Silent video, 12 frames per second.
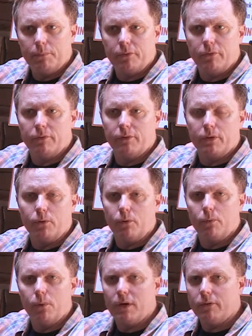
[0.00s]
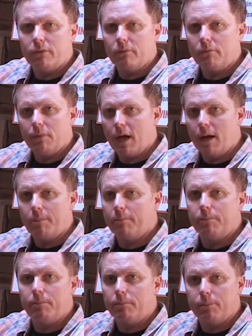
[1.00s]
Pacific Northwest hop
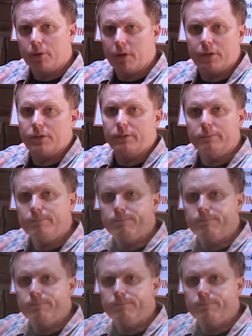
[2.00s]
production.